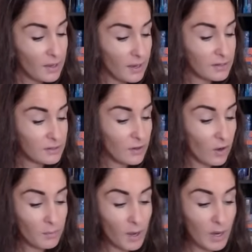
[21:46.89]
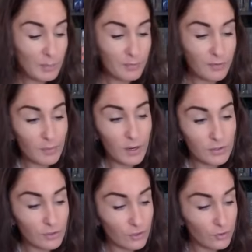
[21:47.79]
and come up from
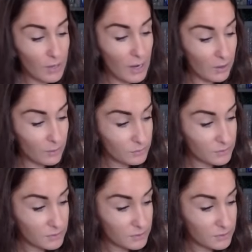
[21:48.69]
underground.